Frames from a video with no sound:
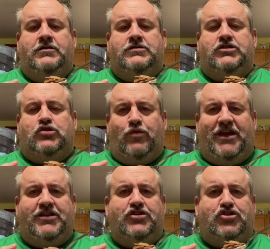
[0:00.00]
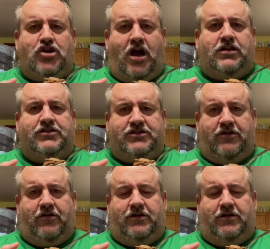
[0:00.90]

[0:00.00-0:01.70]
sweetened chocolate cereal.